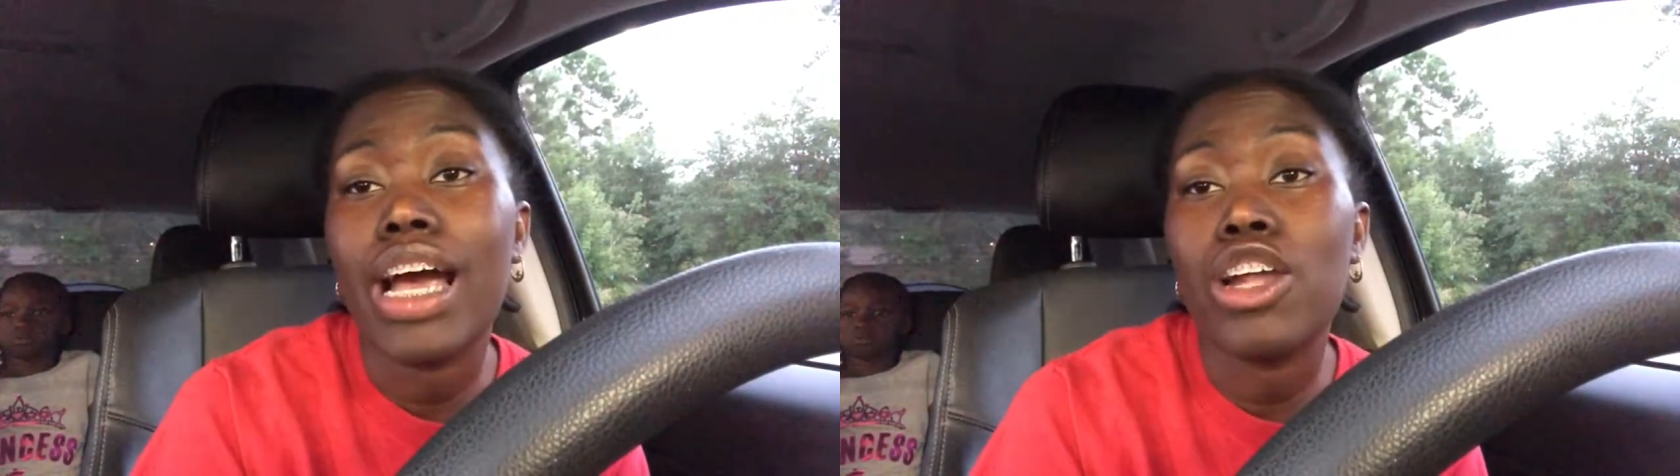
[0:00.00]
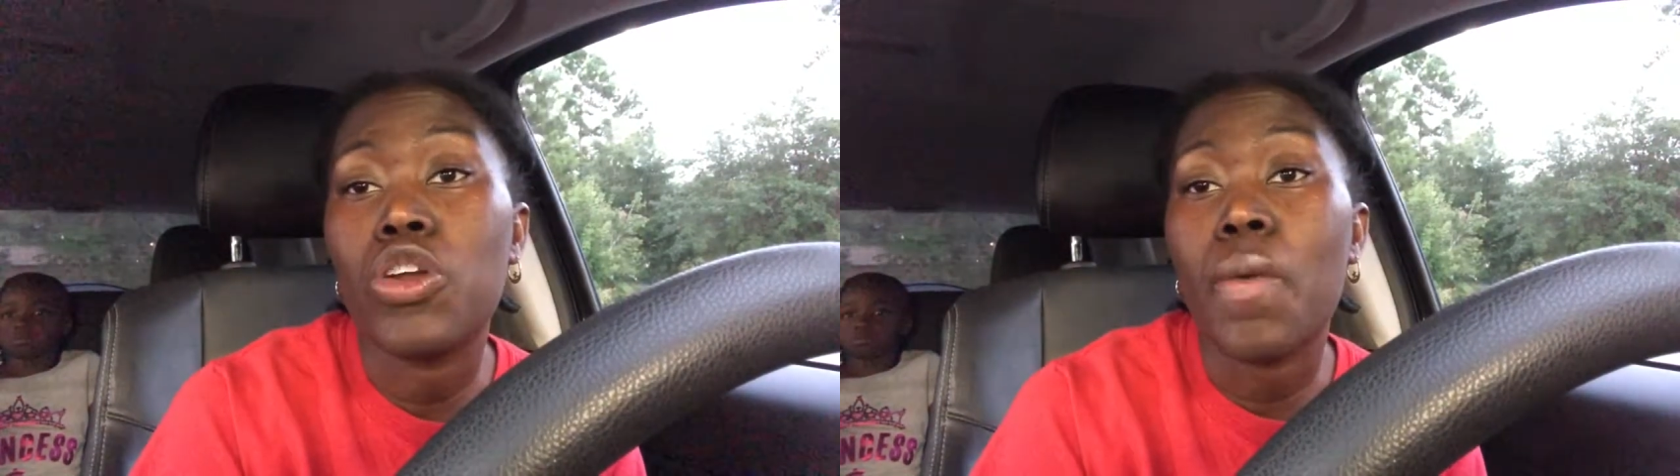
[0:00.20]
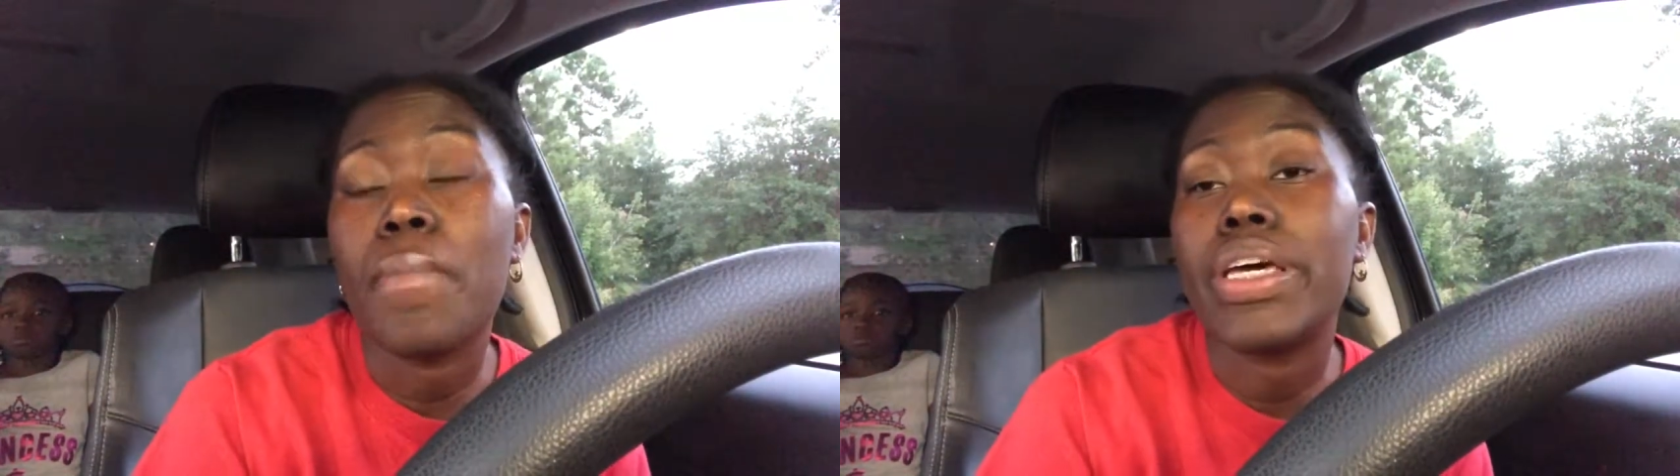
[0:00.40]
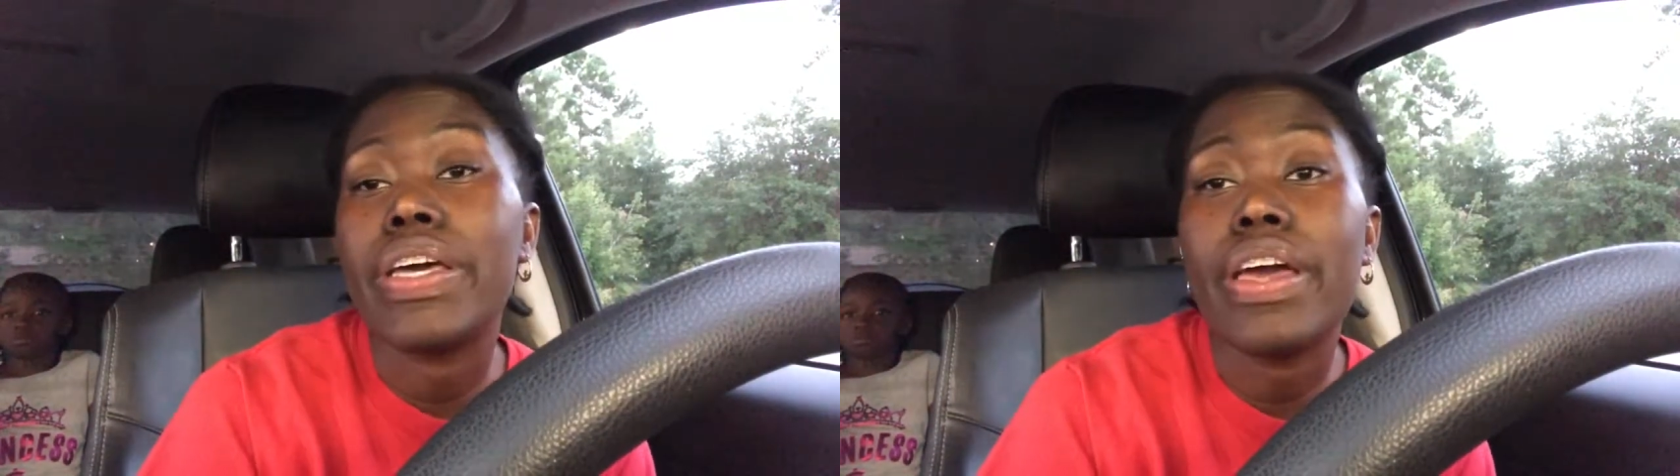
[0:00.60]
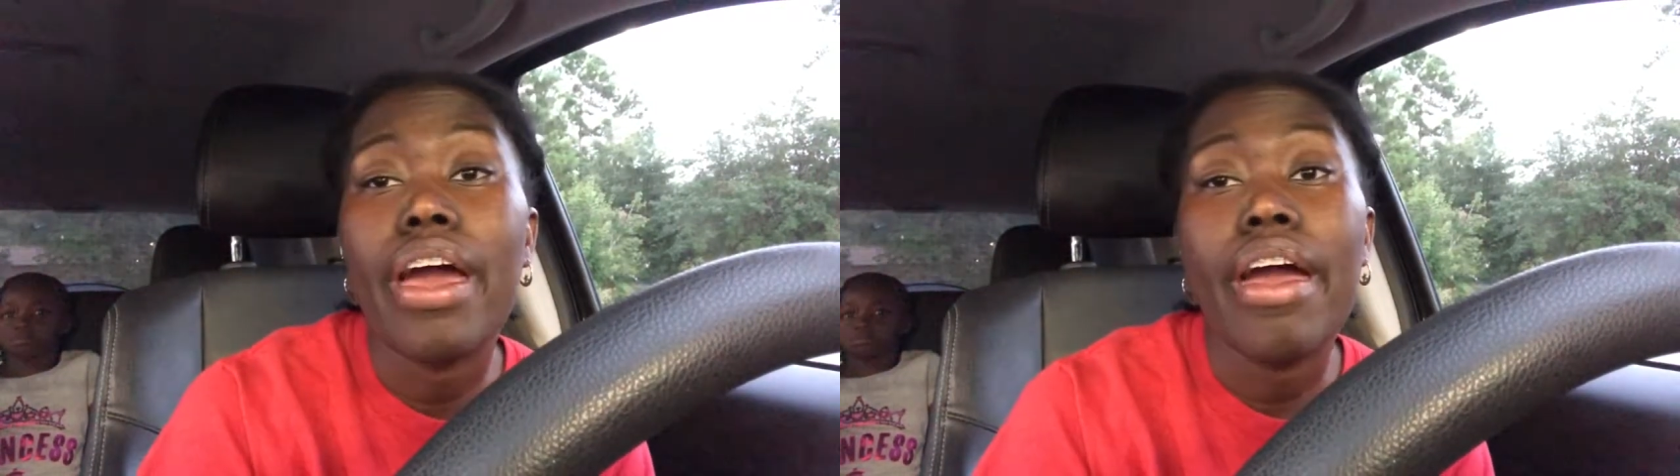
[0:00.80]
I don't know, but
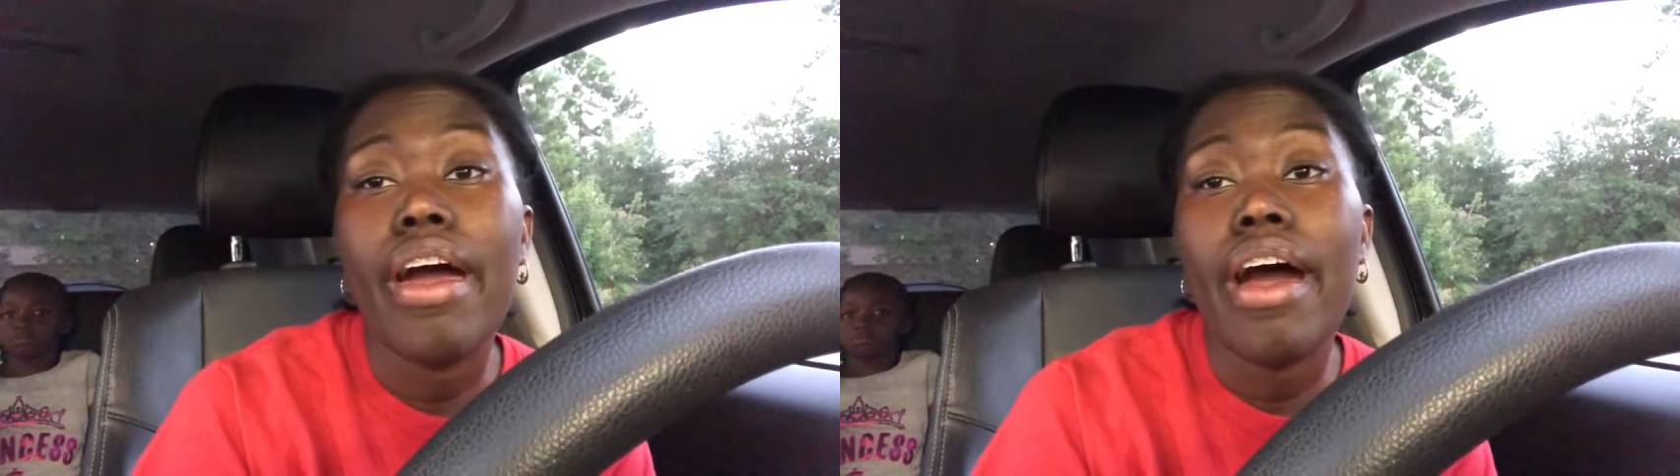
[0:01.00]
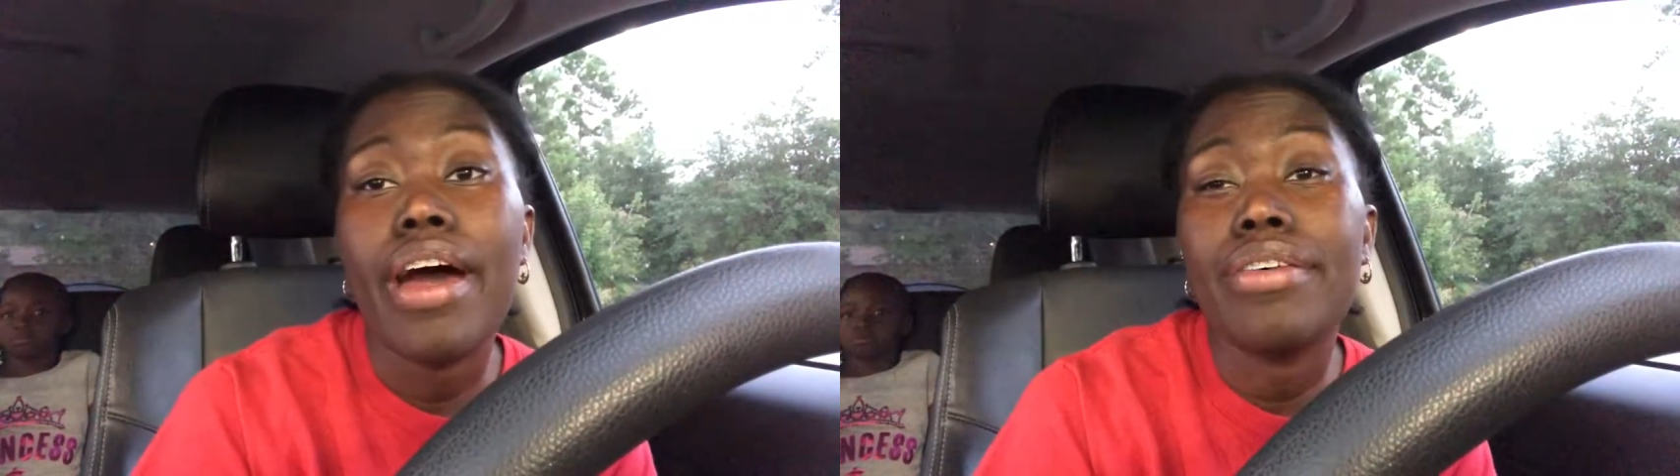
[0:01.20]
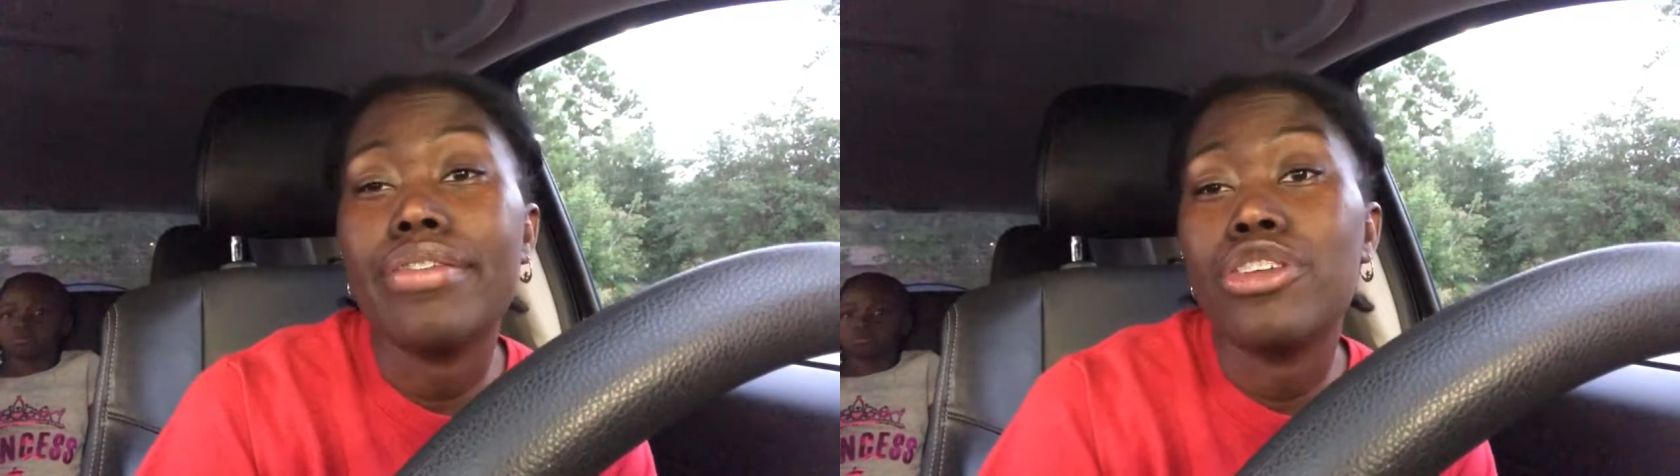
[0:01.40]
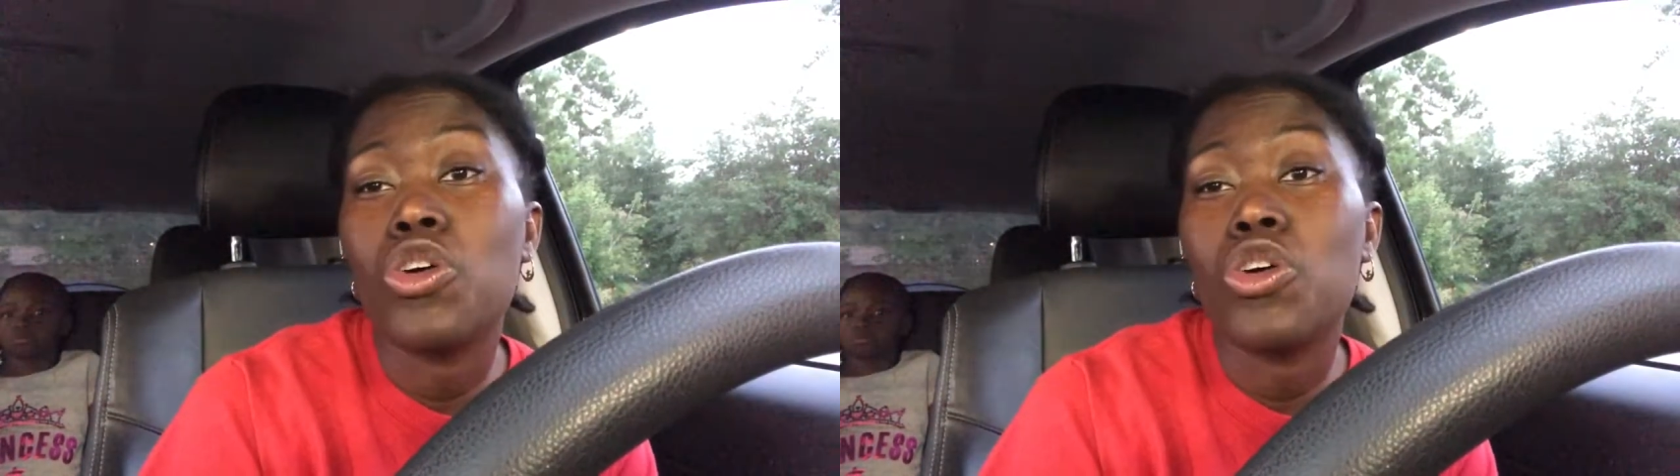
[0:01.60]
I don't